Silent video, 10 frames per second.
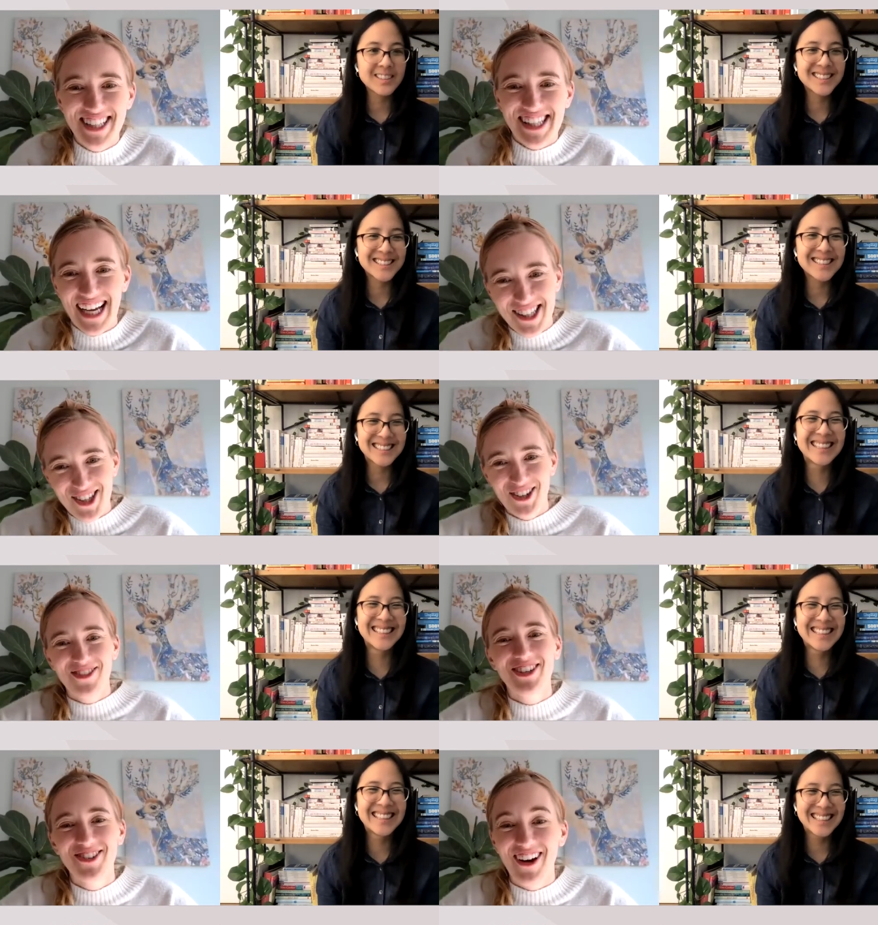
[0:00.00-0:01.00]
Speaker 1: does that serve
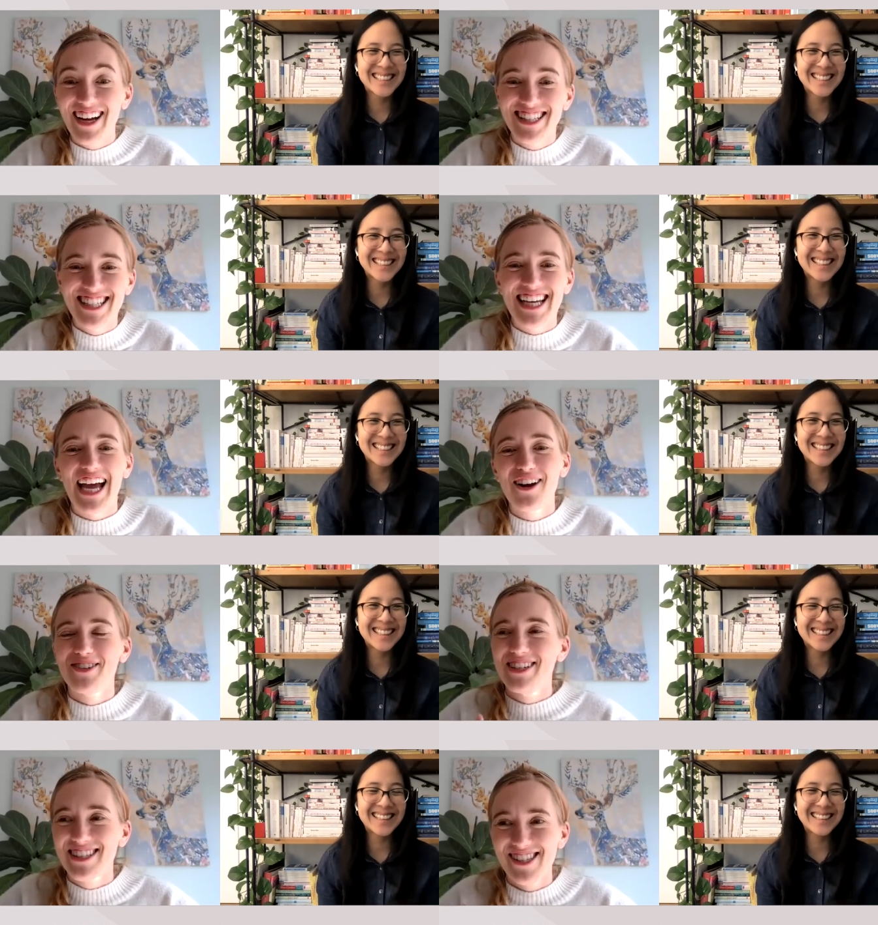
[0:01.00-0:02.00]
you right today or
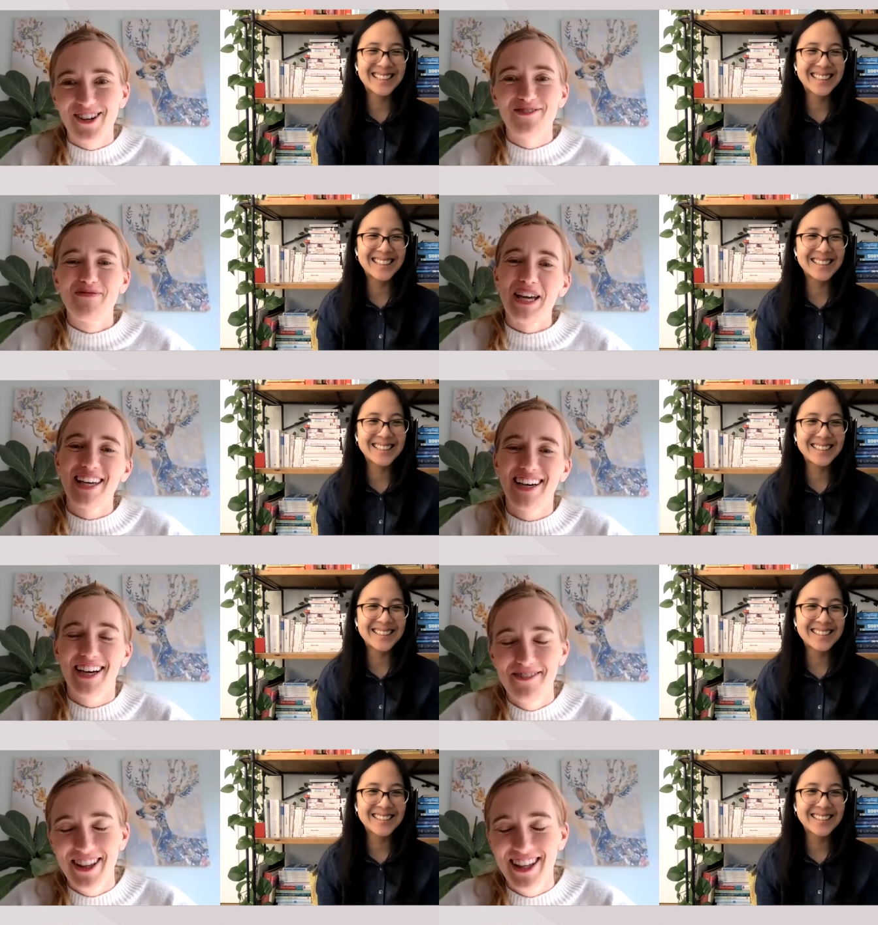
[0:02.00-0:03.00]
did it serve me kind
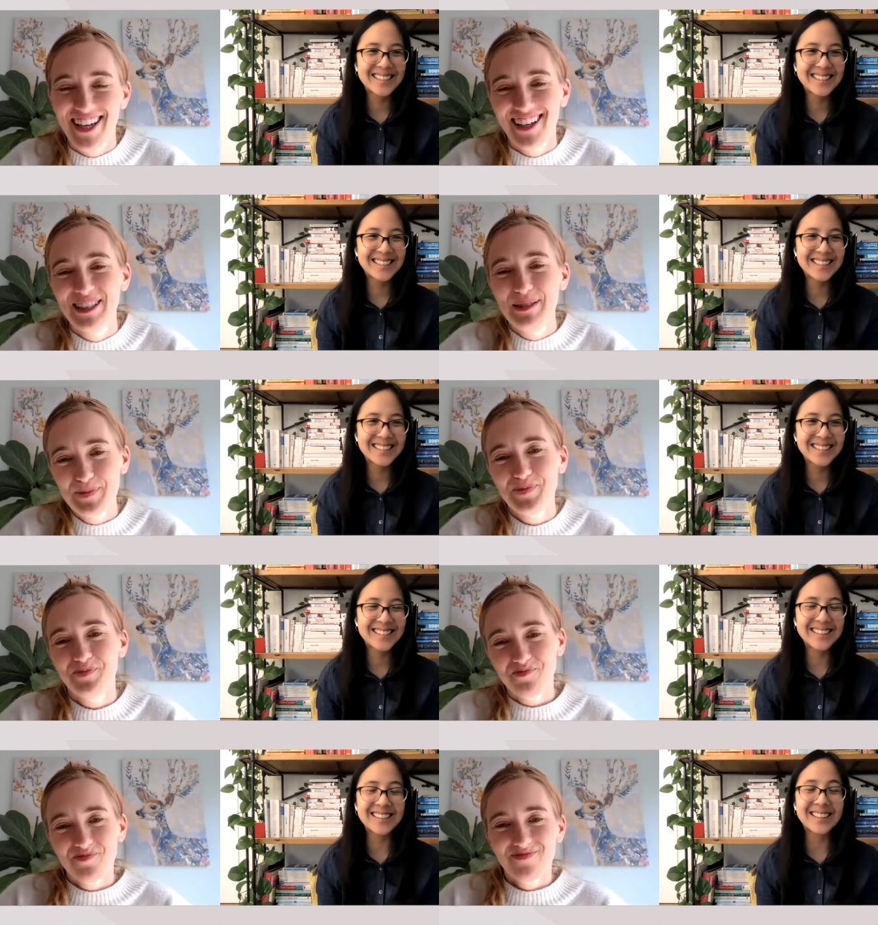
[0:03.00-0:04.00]
of a thing?
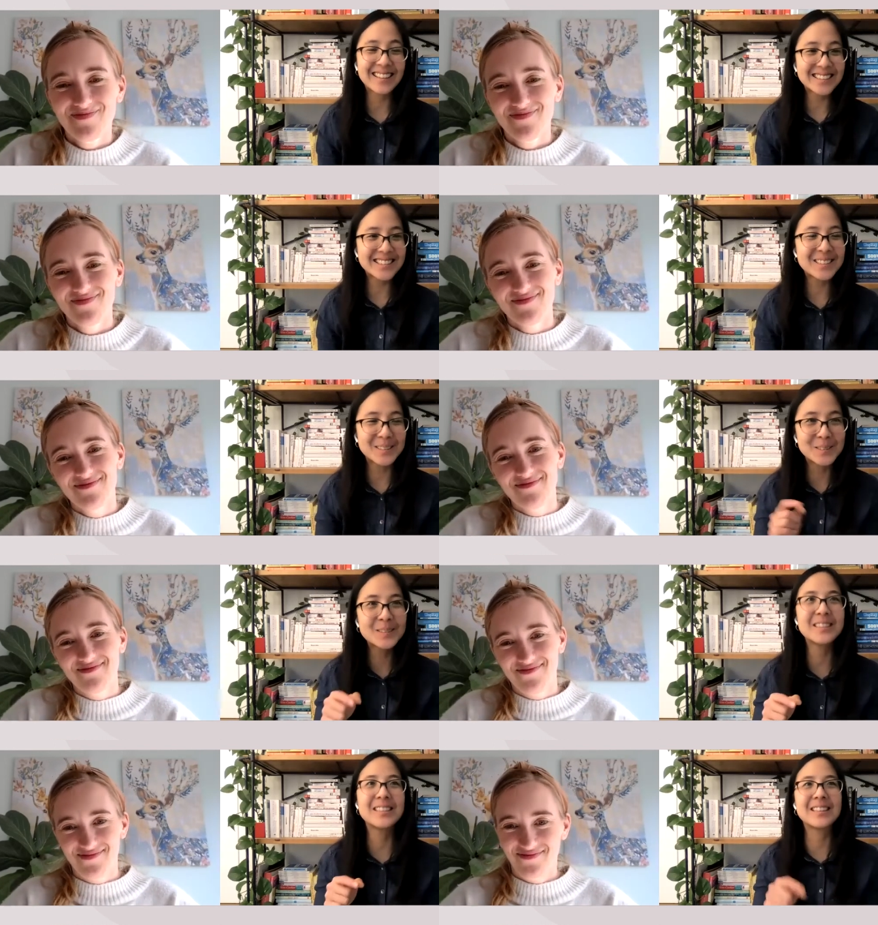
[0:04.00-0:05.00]
Yes,
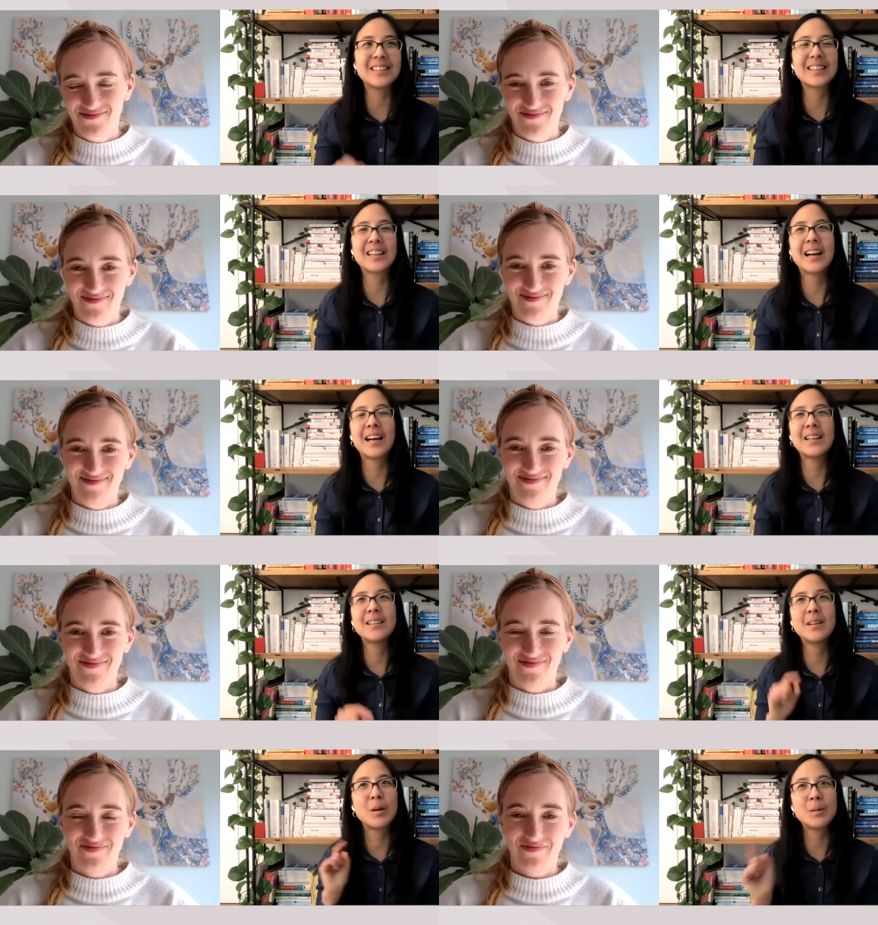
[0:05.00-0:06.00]
totally.
Speaker 2: Like
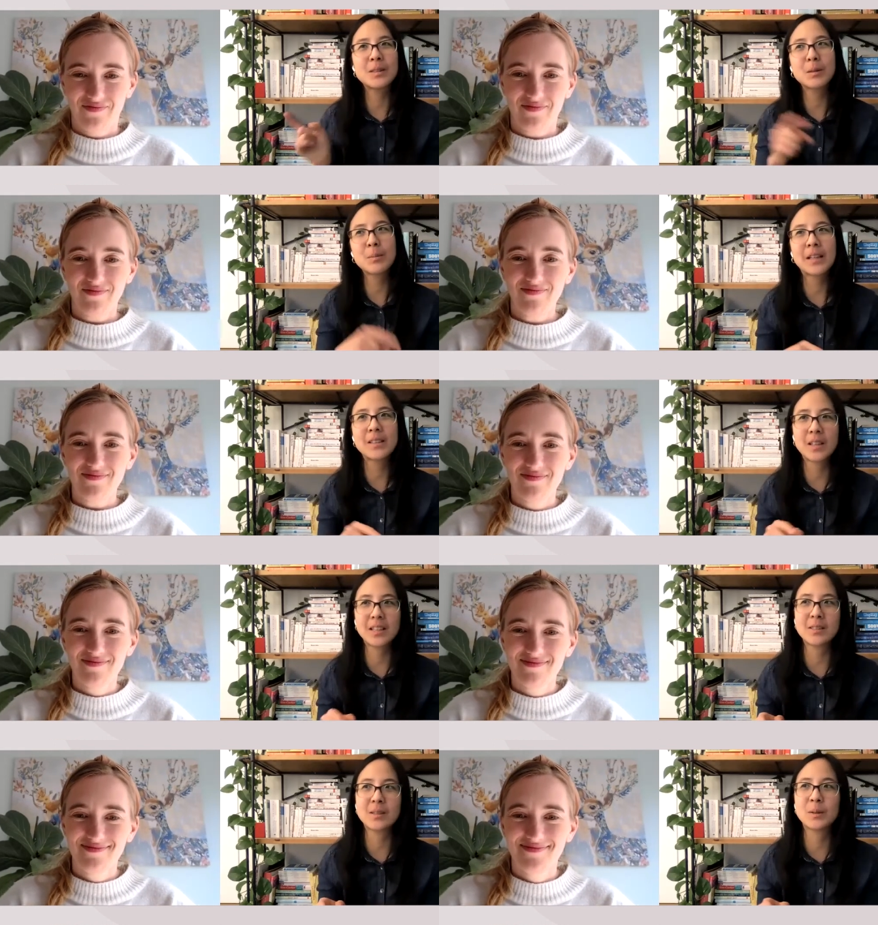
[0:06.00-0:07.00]
I always look back to
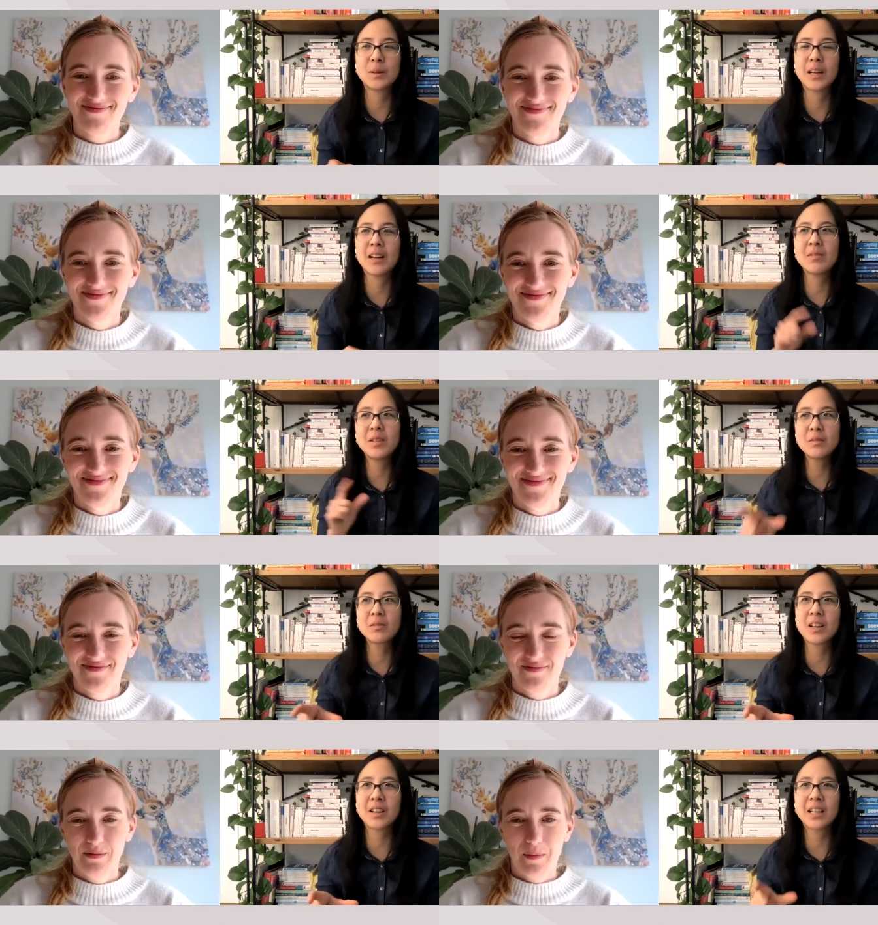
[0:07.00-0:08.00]
high school and I felt
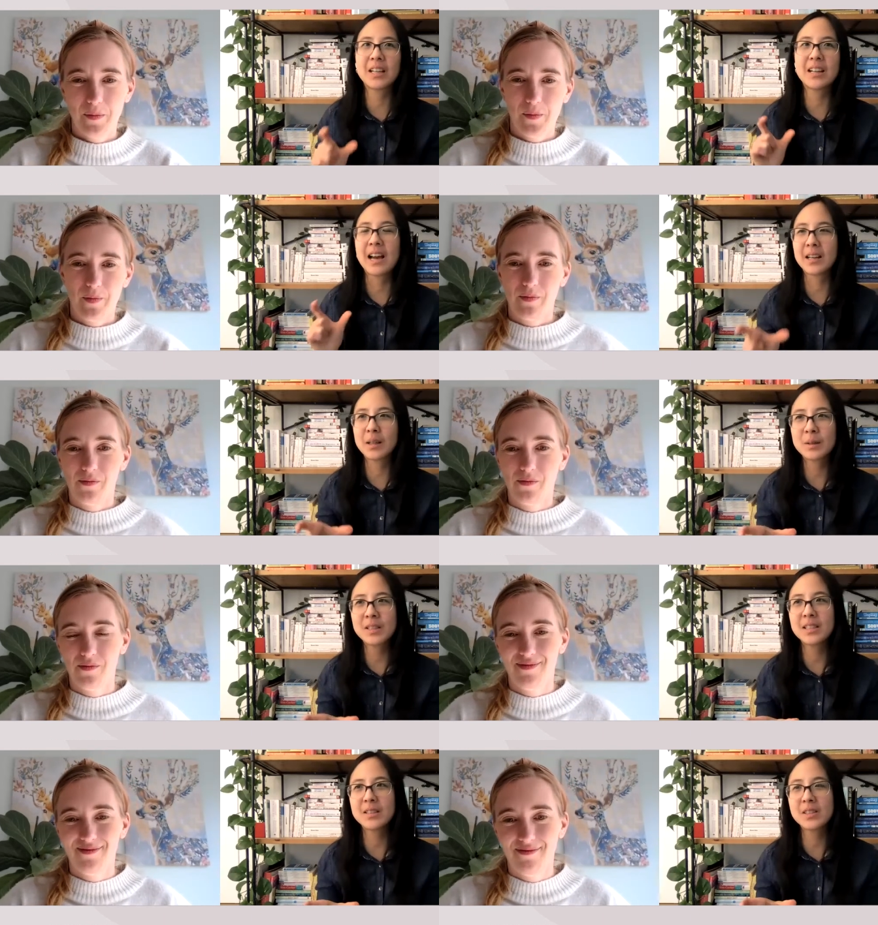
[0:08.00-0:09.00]
very inadequate
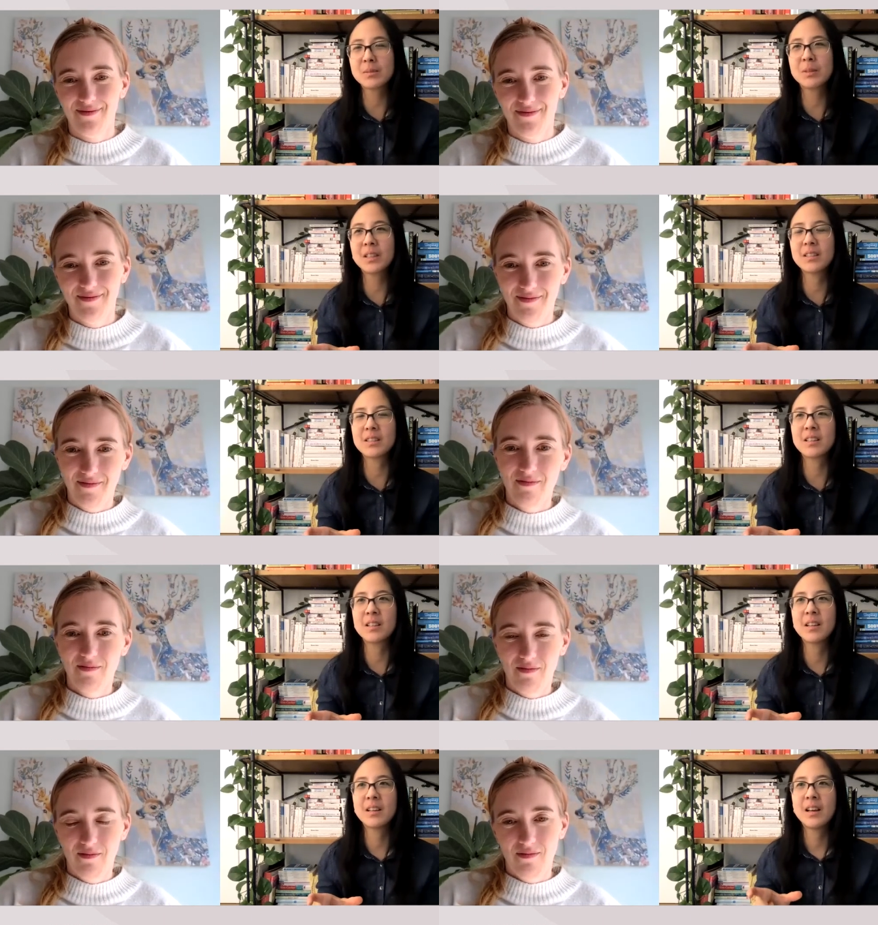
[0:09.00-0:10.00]
there just because
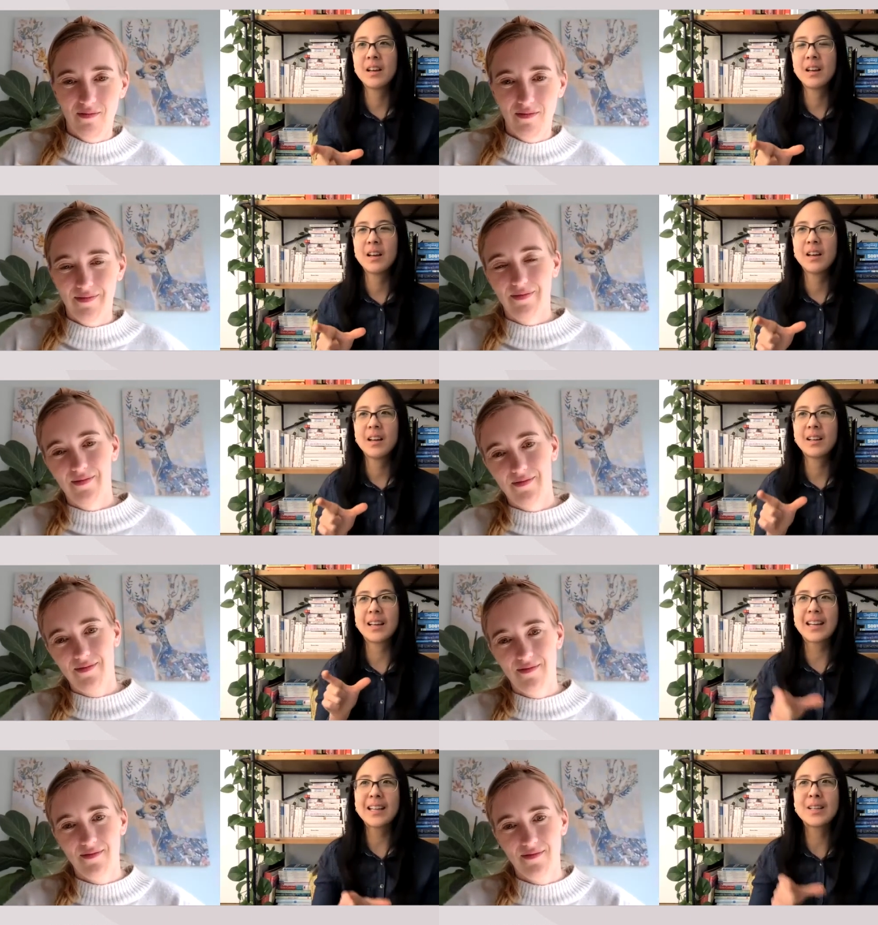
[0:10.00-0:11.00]
getting